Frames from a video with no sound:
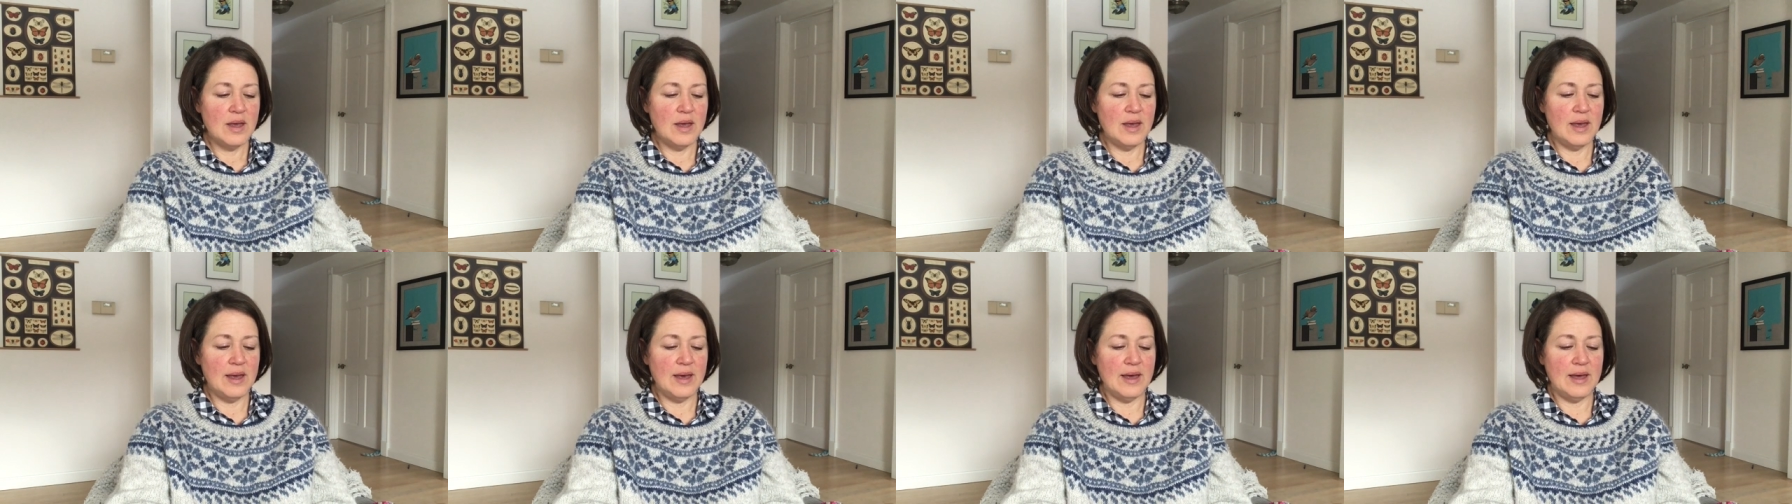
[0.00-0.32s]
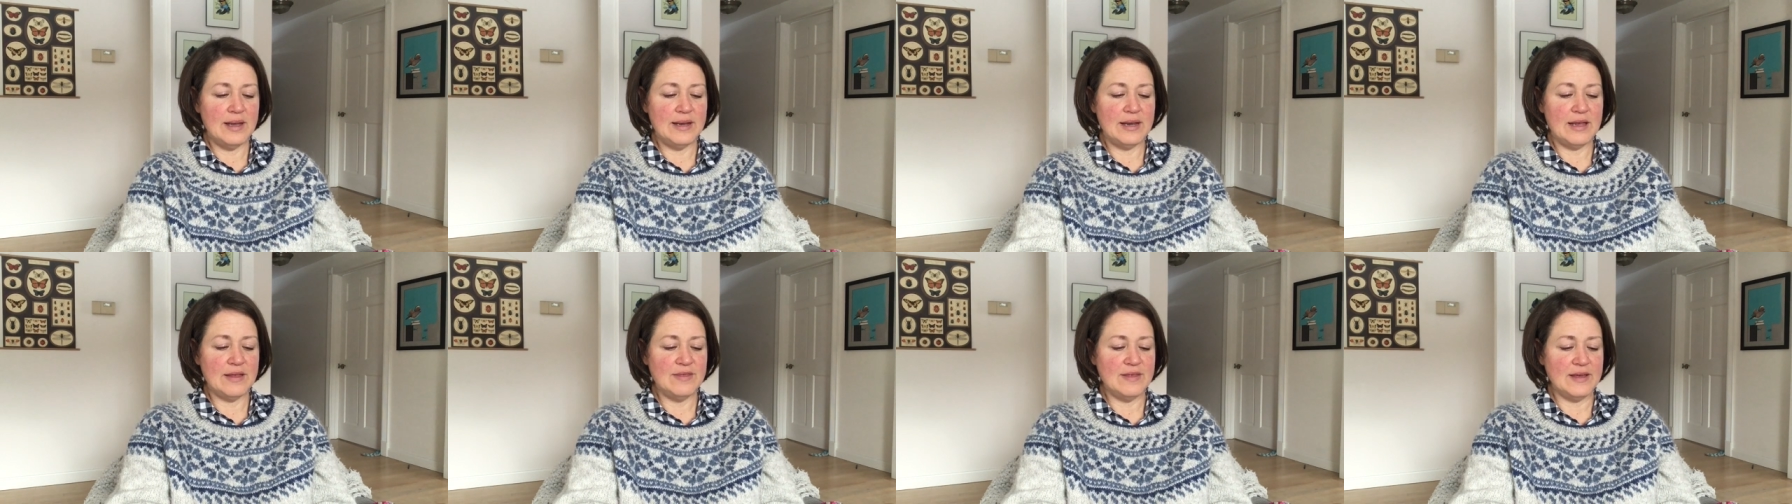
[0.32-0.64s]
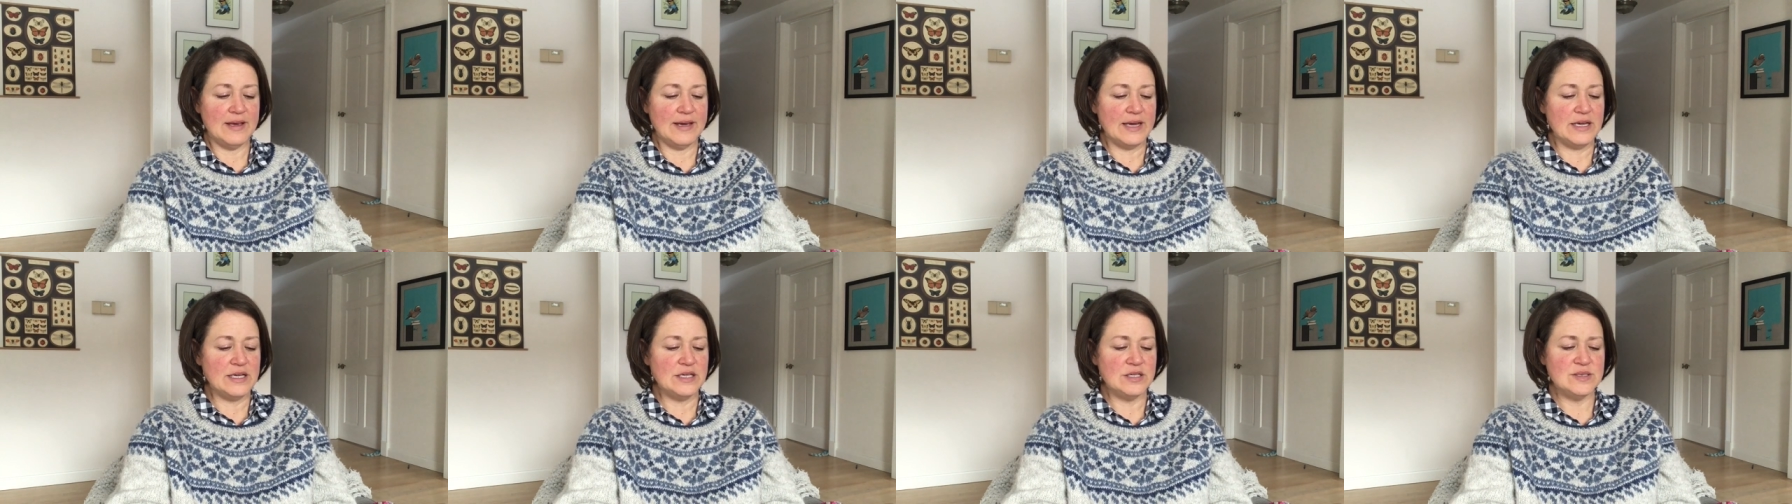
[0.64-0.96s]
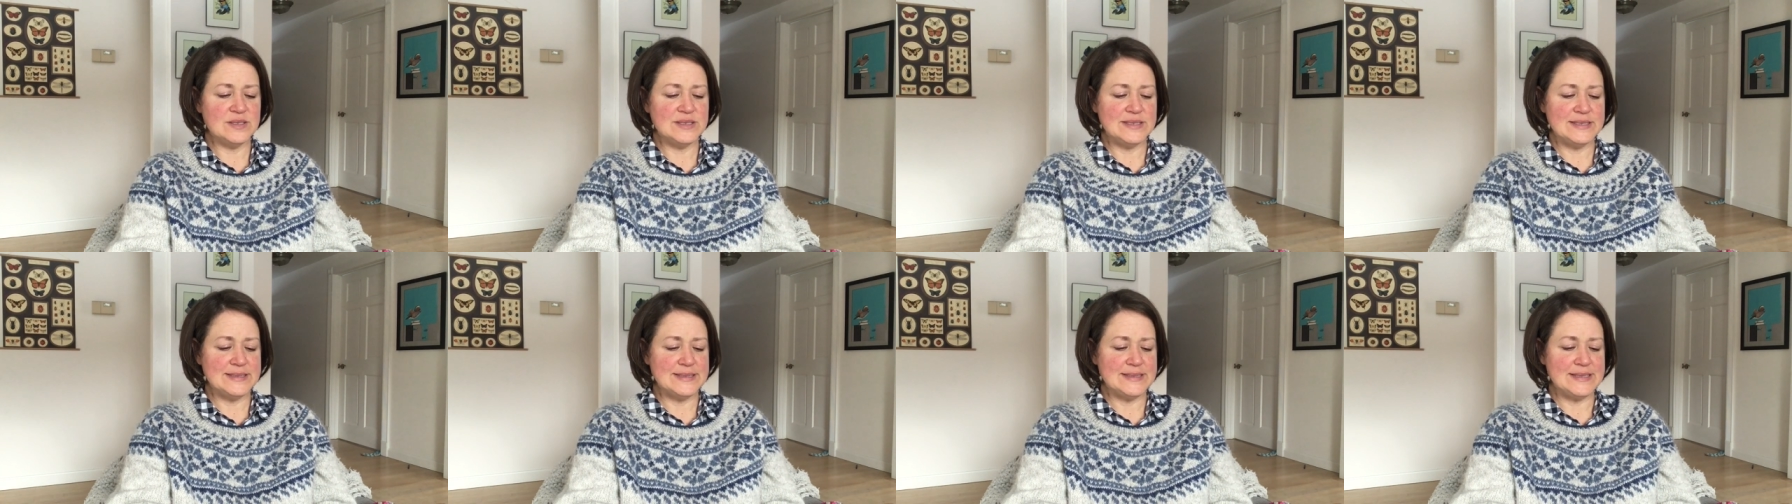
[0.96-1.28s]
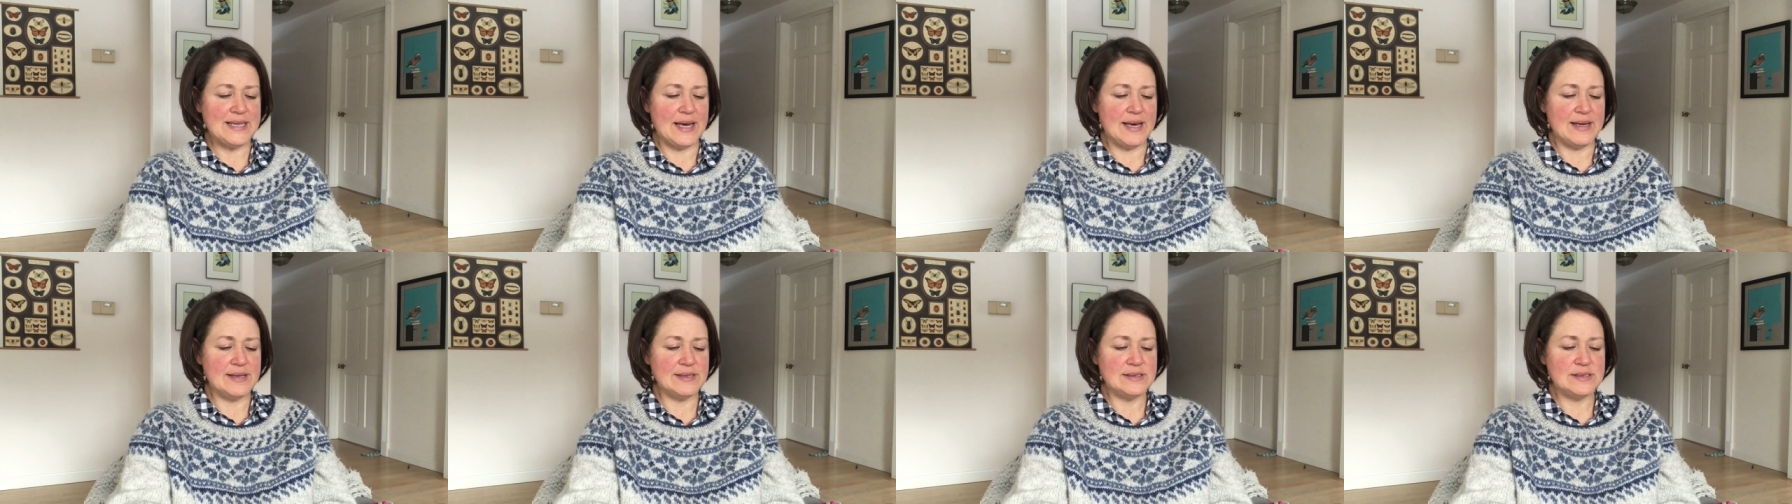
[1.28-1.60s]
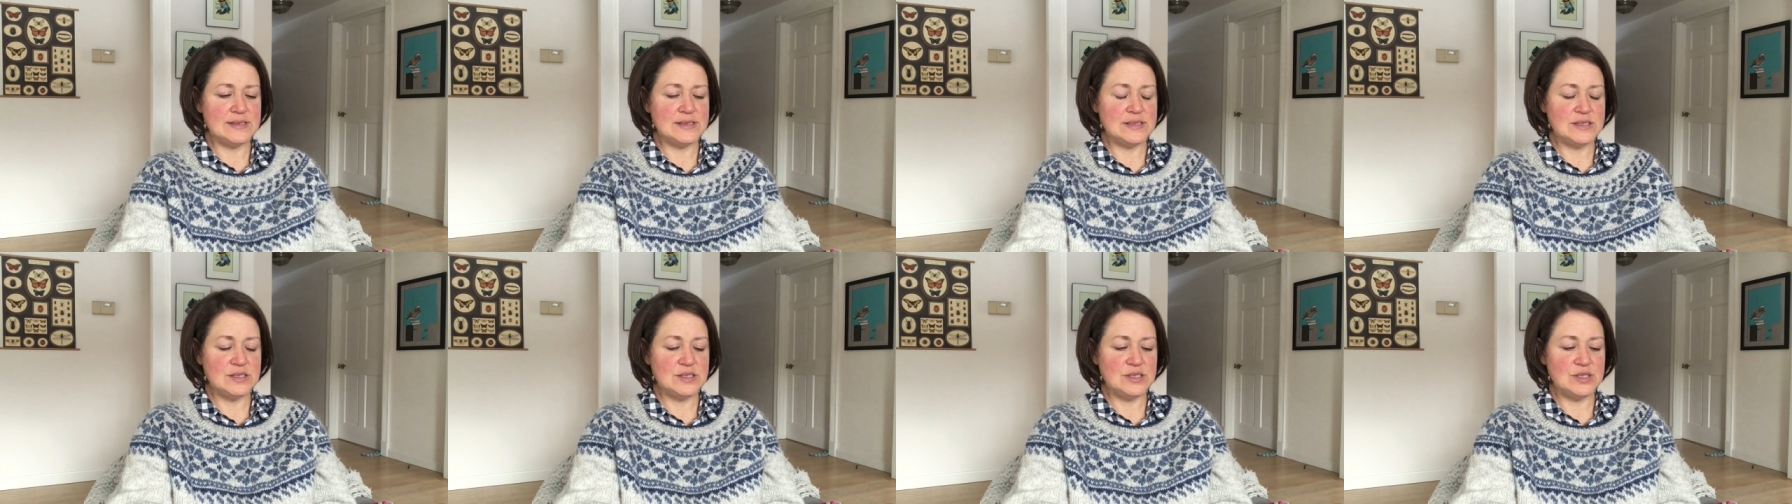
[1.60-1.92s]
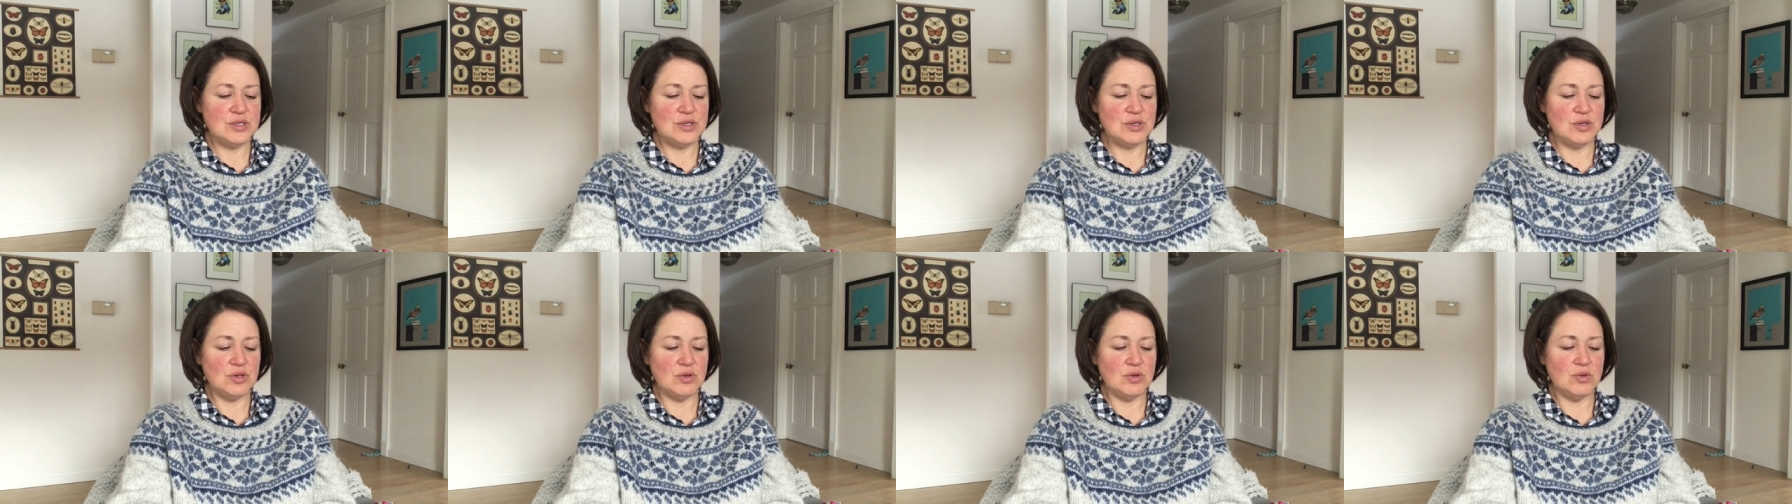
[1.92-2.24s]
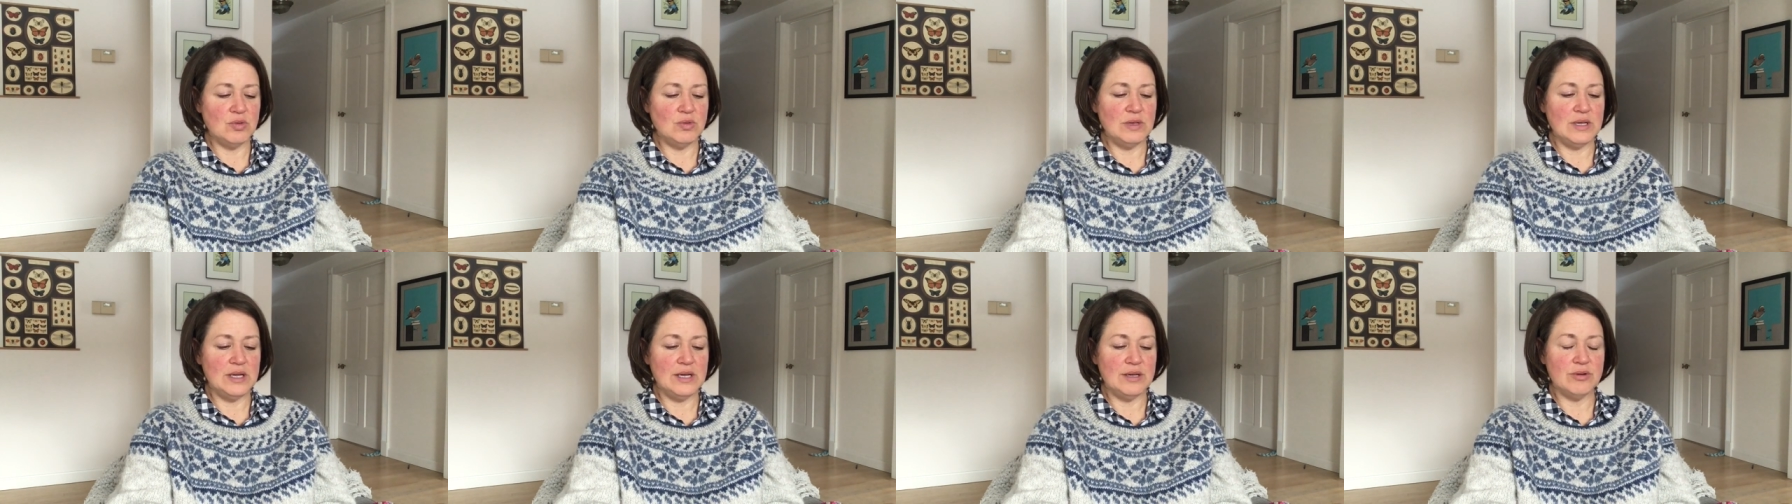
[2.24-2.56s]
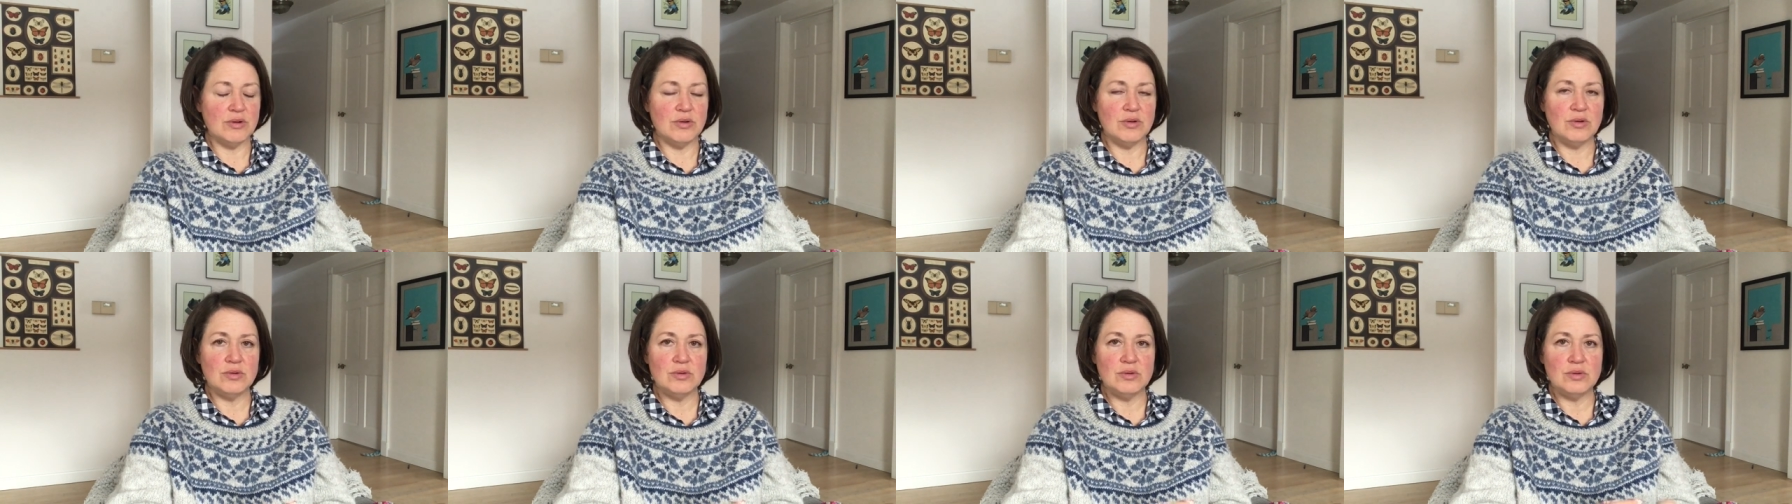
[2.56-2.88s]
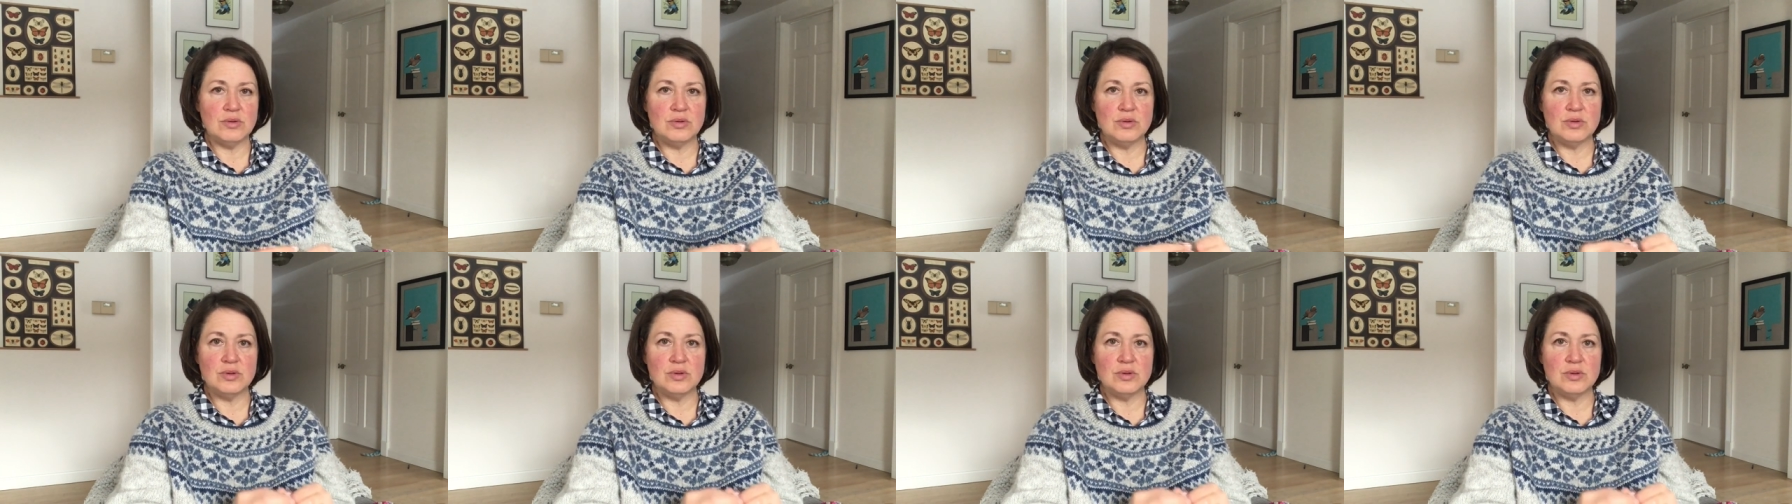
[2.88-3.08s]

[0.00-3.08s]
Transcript: And I think I used a size 2 needle,